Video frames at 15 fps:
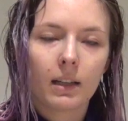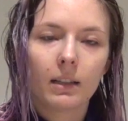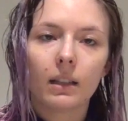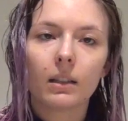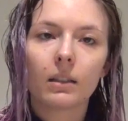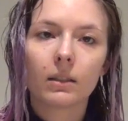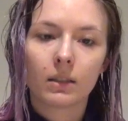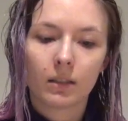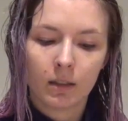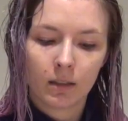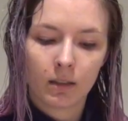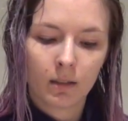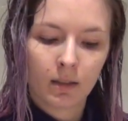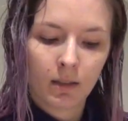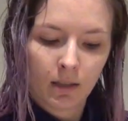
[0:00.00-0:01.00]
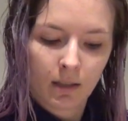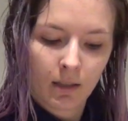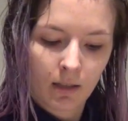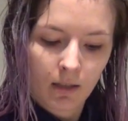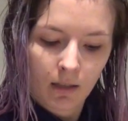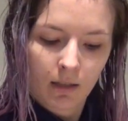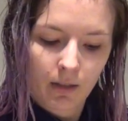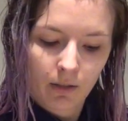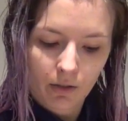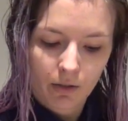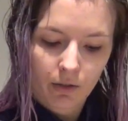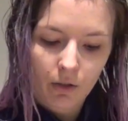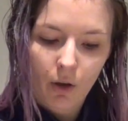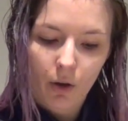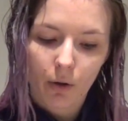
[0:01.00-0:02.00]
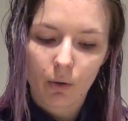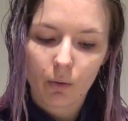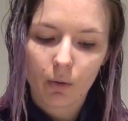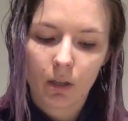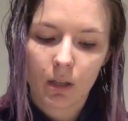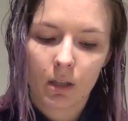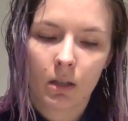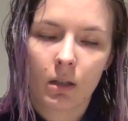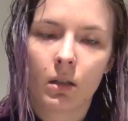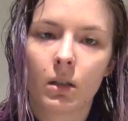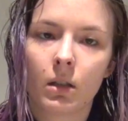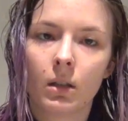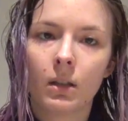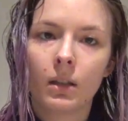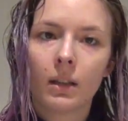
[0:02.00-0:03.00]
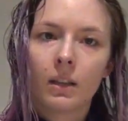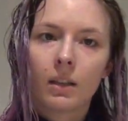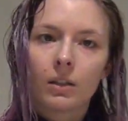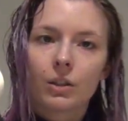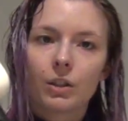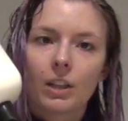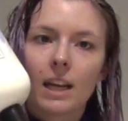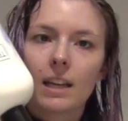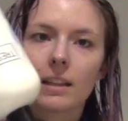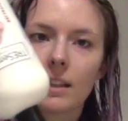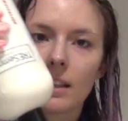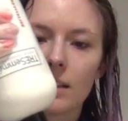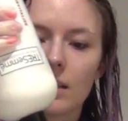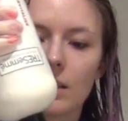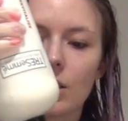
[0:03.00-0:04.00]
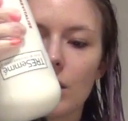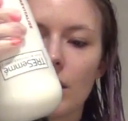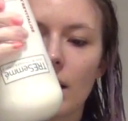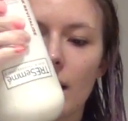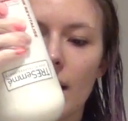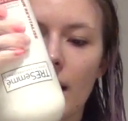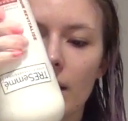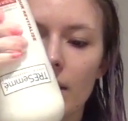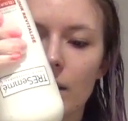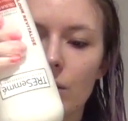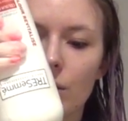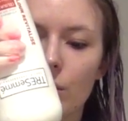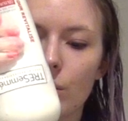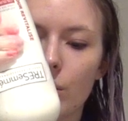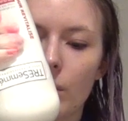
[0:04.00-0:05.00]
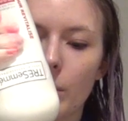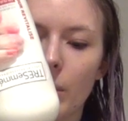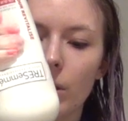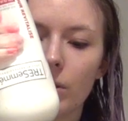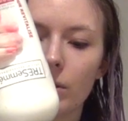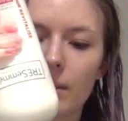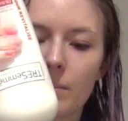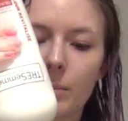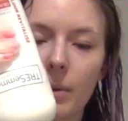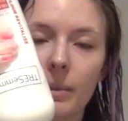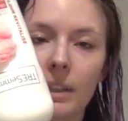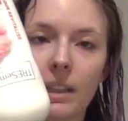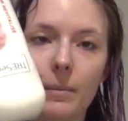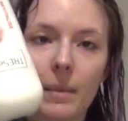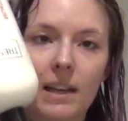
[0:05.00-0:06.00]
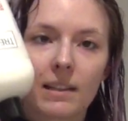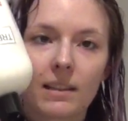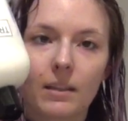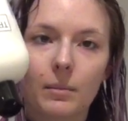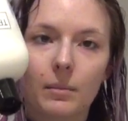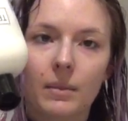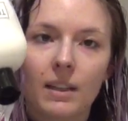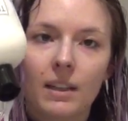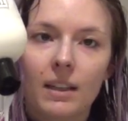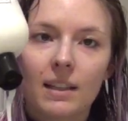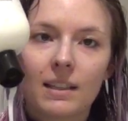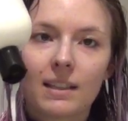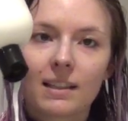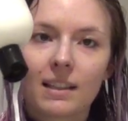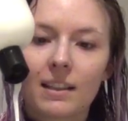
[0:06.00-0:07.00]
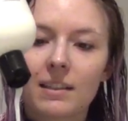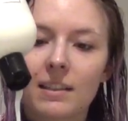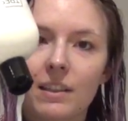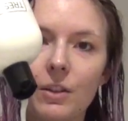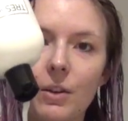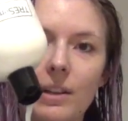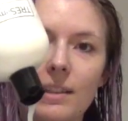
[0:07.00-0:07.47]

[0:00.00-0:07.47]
colour. So Shake the conditioner out into the bowl. It's probably going to make some disgusting